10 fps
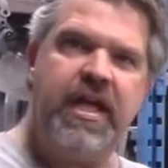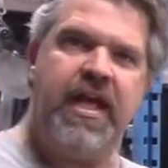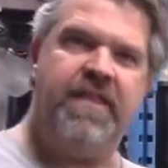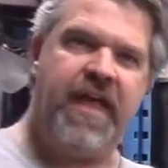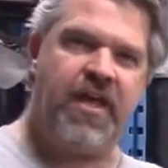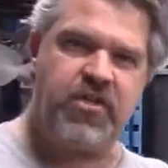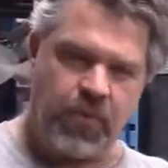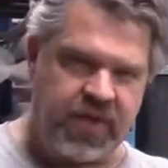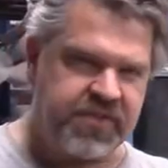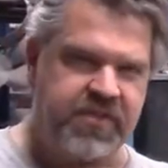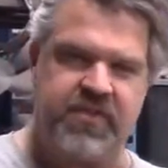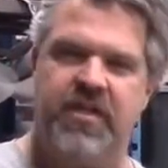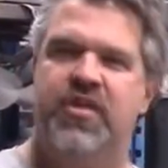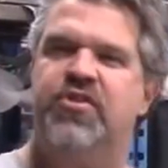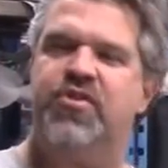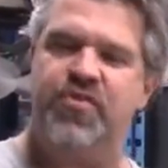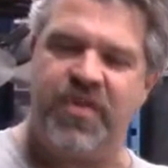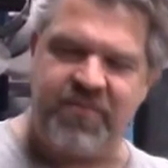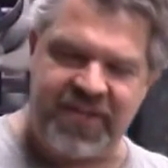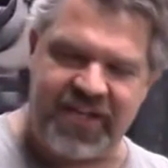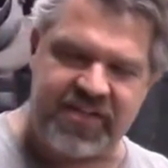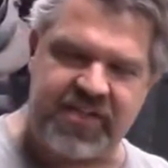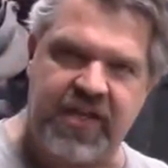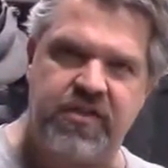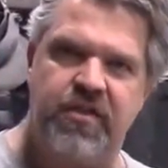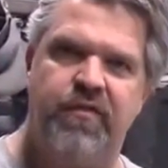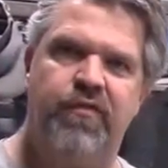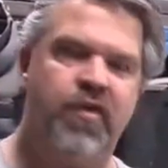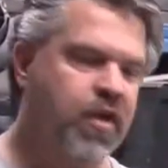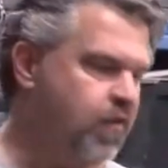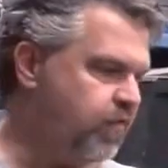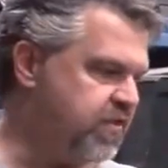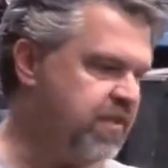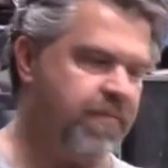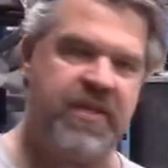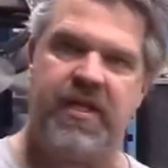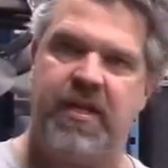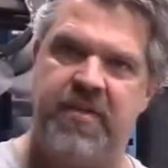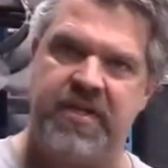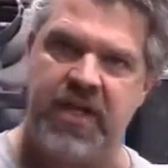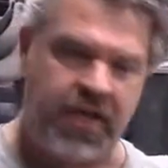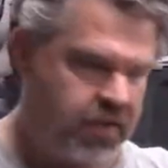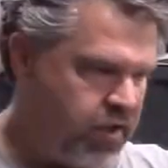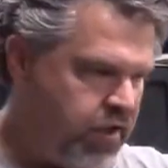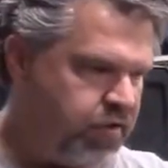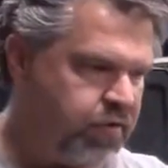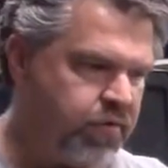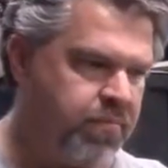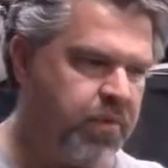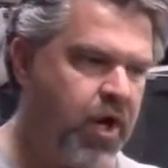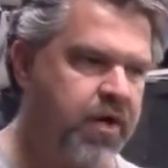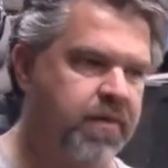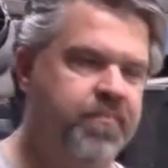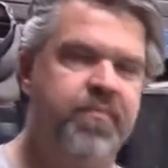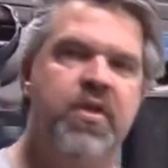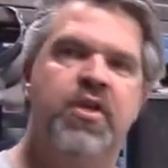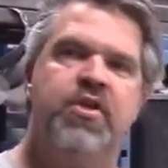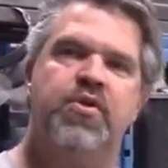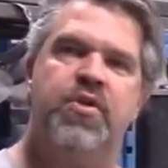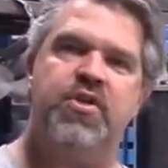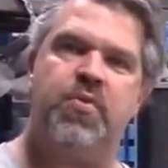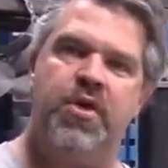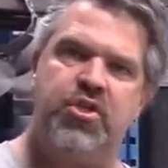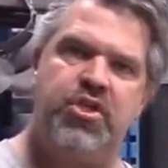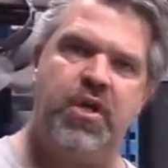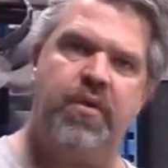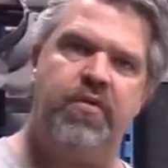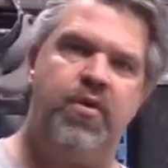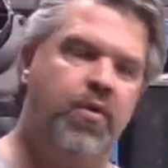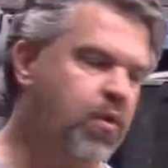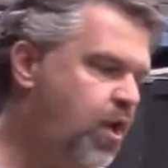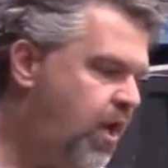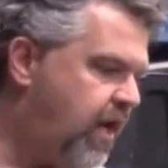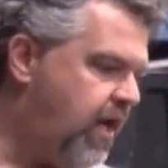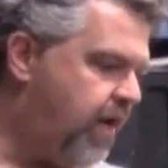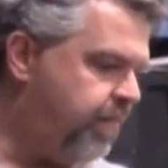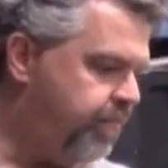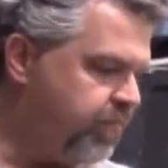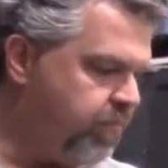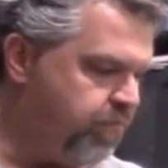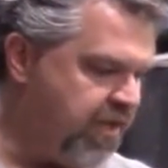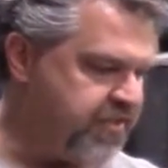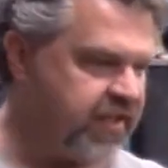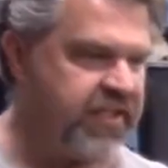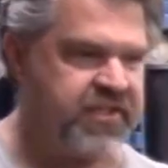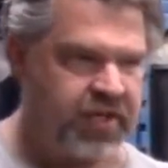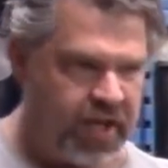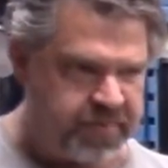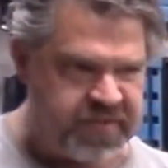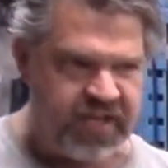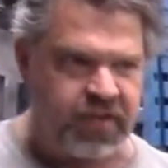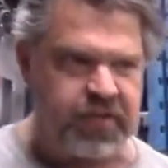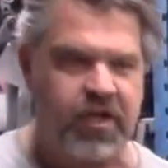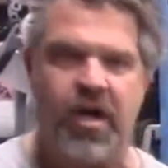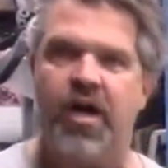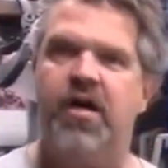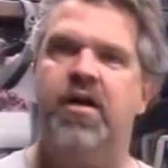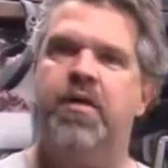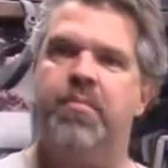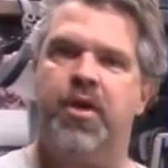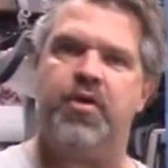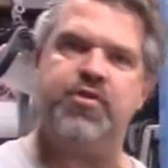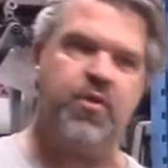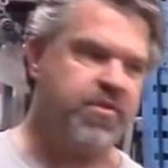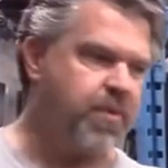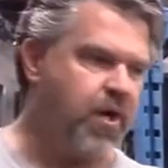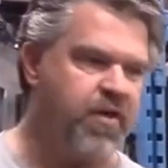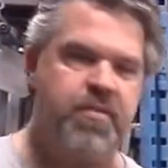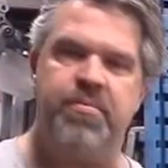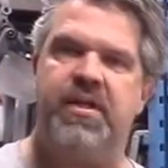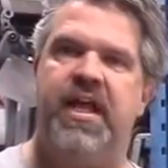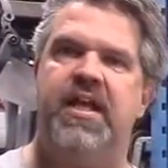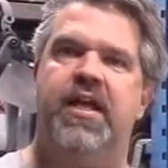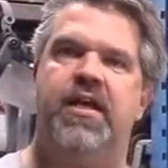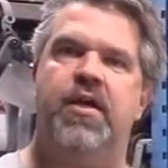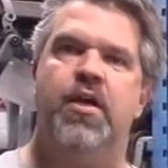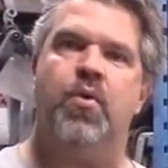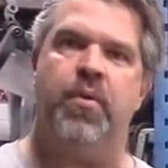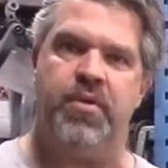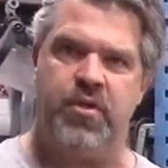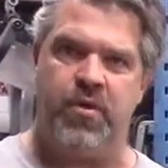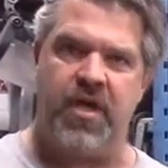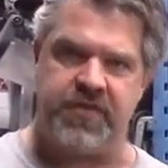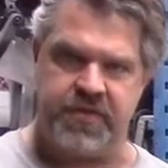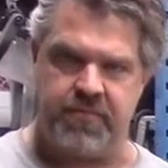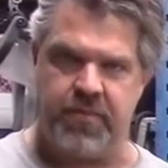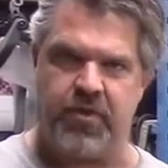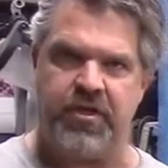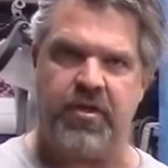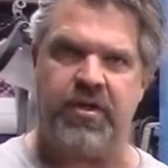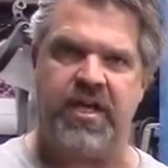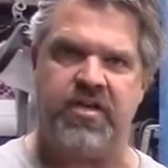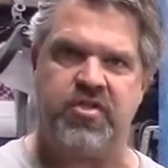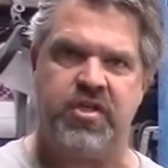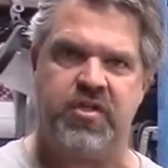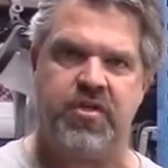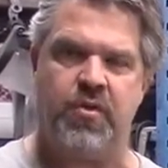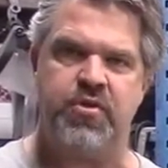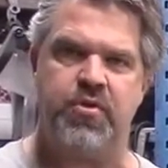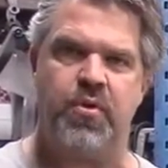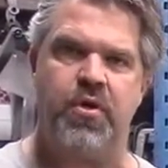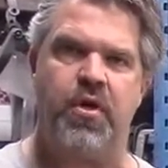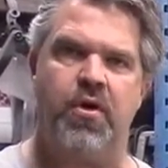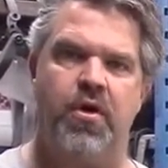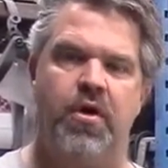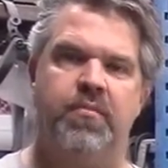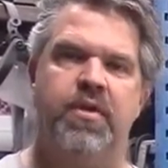And that to us is extremely excessive for something that can be done through the bottom. So I just wanted to share with you, basically it's an update on the car, but also it's part of the planning when we do custom build here at lastchanceautostore.com.